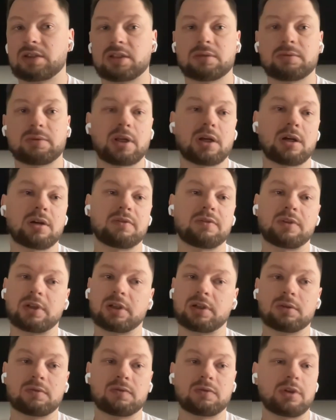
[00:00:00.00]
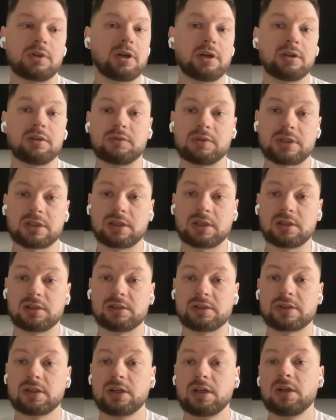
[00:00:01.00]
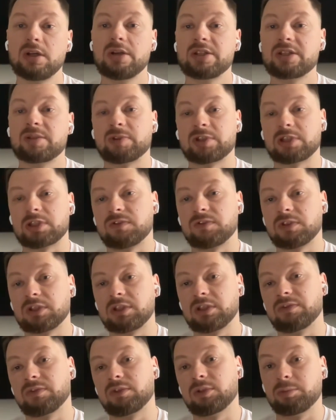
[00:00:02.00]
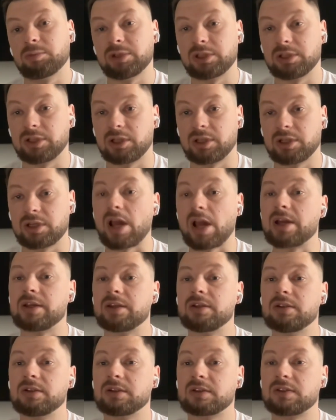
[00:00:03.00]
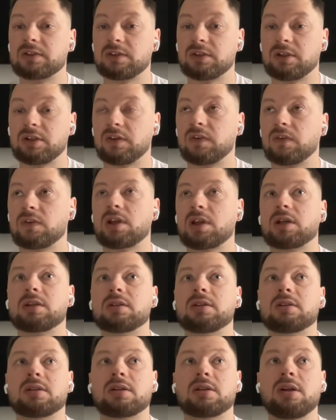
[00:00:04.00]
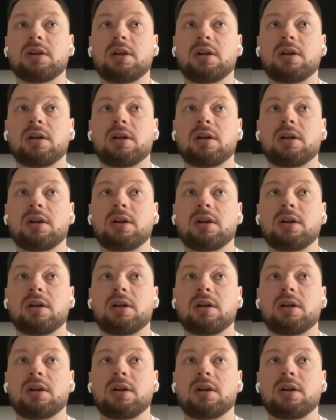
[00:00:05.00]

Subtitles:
So we have like over 100 skills specifically for building AI indexers, and